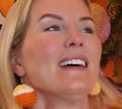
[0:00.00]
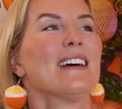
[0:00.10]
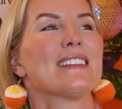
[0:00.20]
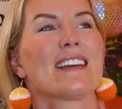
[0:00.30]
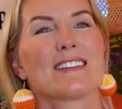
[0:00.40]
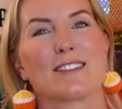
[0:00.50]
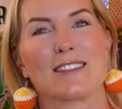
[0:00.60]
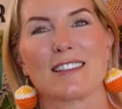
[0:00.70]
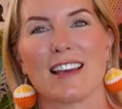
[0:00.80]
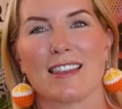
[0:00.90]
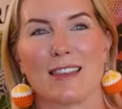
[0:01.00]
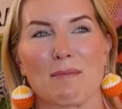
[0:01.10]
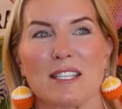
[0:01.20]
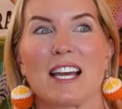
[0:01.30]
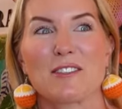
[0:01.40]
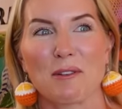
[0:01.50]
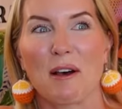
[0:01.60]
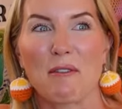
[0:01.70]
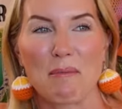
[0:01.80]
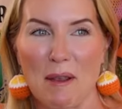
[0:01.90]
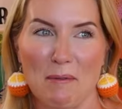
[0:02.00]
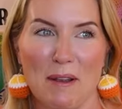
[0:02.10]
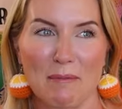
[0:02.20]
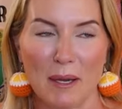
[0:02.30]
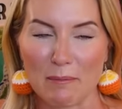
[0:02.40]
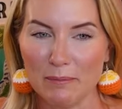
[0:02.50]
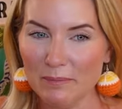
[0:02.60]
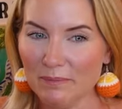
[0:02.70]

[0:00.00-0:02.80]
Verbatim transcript: It takes just like the potential of a big win. But